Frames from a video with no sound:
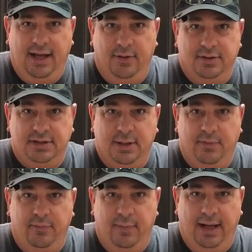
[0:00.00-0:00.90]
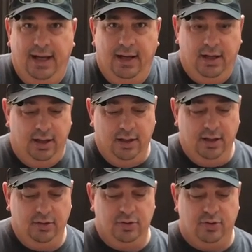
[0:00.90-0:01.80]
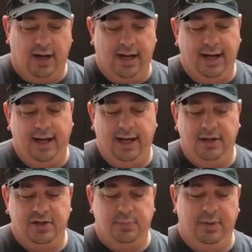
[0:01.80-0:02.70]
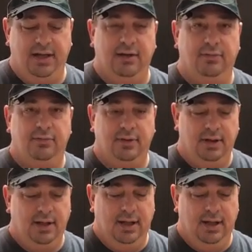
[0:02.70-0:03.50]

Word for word: out some of my dry-aged beef.